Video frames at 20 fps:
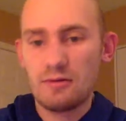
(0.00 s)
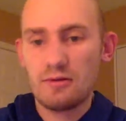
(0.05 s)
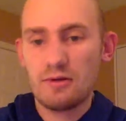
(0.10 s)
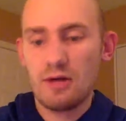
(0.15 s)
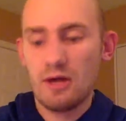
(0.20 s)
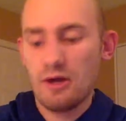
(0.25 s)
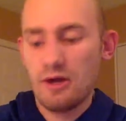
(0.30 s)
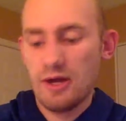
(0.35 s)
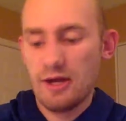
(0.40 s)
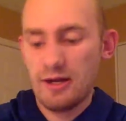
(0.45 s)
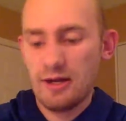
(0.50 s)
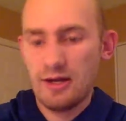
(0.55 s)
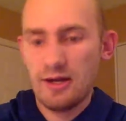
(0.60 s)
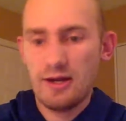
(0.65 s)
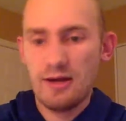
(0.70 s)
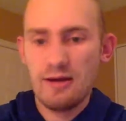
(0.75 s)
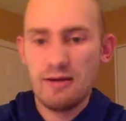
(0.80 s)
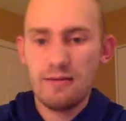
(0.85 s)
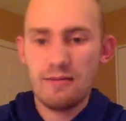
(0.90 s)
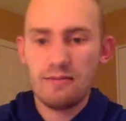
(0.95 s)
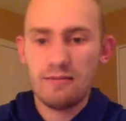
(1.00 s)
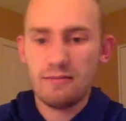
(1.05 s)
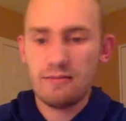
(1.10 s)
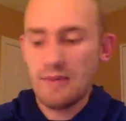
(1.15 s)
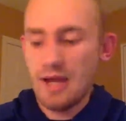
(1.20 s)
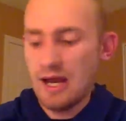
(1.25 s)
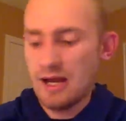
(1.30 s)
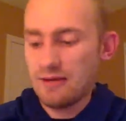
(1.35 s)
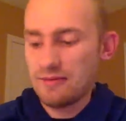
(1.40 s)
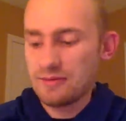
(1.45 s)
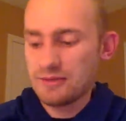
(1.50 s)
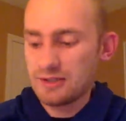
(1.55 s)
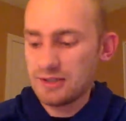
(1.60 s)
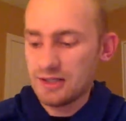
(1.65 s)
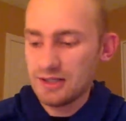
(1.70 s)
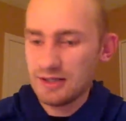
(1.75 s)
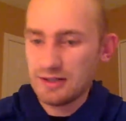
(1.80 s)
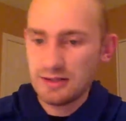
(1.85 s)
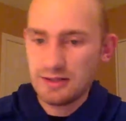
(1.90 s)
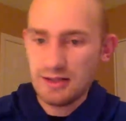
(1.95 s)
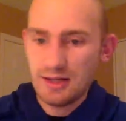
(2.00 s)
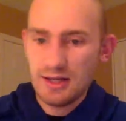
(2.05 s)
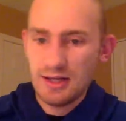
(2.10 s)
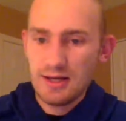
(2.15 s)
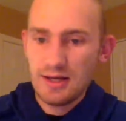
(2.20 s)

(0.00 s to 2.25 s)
All right. Adam says